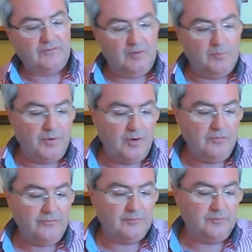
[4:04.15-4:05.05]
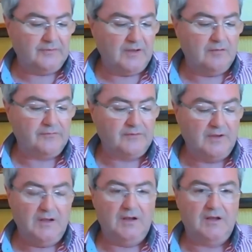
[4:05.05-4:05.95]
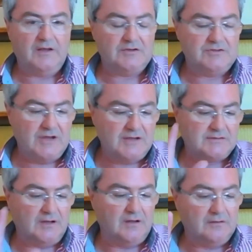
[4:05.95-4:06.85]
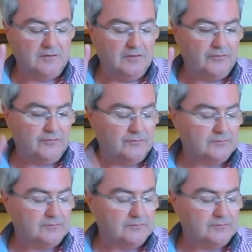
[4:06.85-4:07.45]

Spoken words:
impose themselves like a gestalt on us.